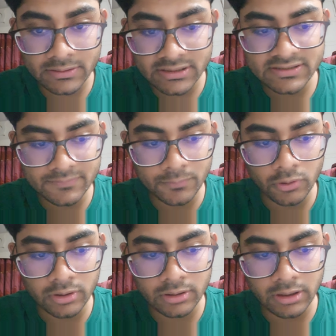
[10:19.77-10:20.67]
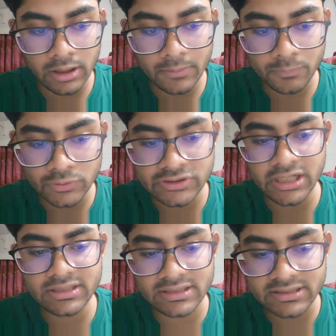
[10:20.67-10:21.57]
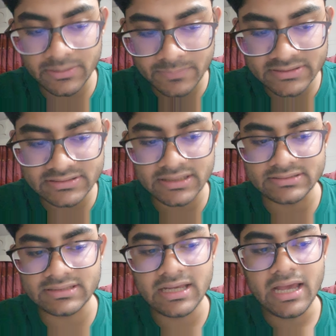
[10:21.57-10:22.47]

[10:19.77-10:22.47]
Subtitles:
this project in the business,